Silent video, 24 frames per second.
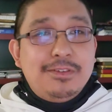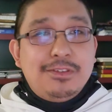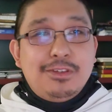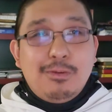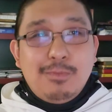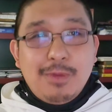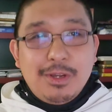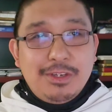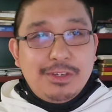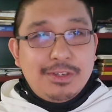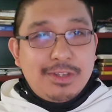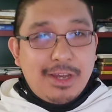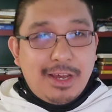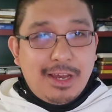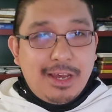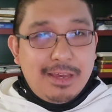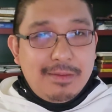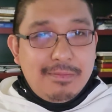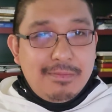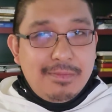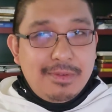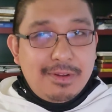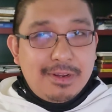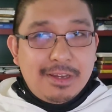so much
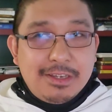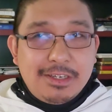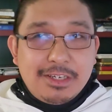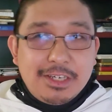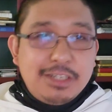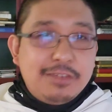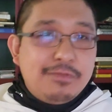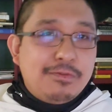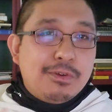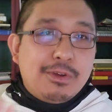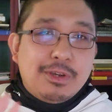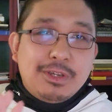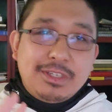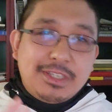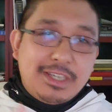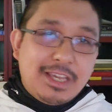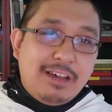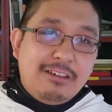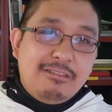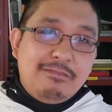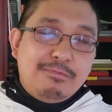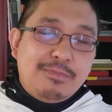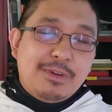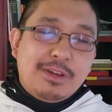time, not just for
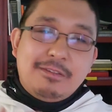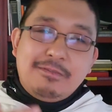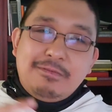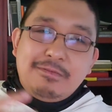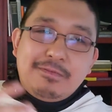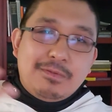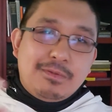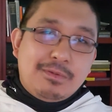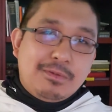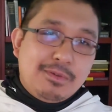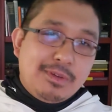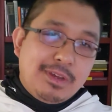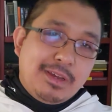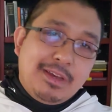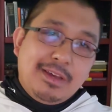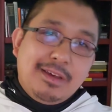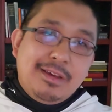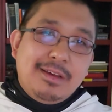yourself, but for